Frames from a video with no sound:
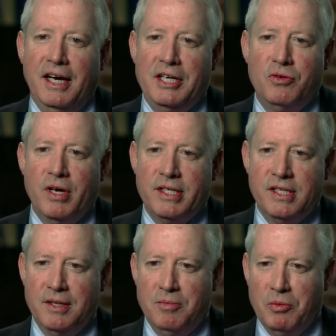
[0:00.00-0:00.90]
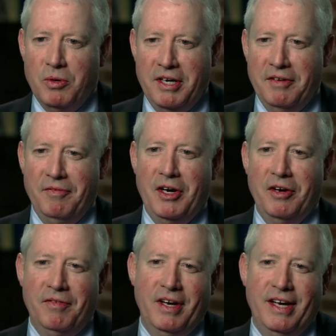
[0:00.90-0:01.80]
trusted but wanted to
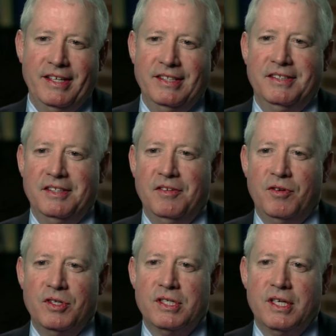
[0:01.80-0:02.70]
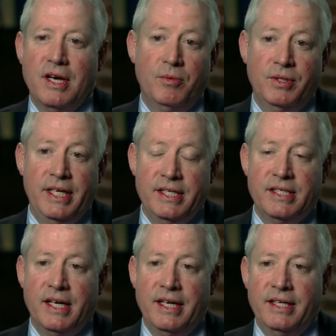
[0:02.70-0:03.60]
verify, the first couple knees
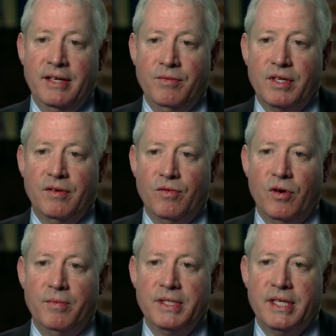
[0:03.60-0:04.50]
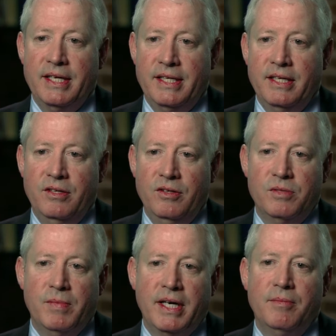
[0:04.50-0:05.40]
that I did with Conformis, I did
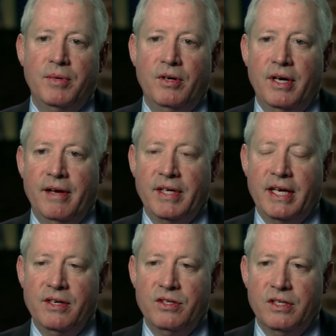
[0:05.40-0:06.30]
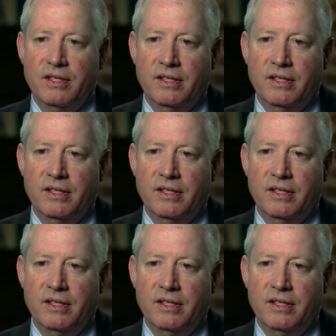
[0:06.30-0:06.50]
use my computer navigation.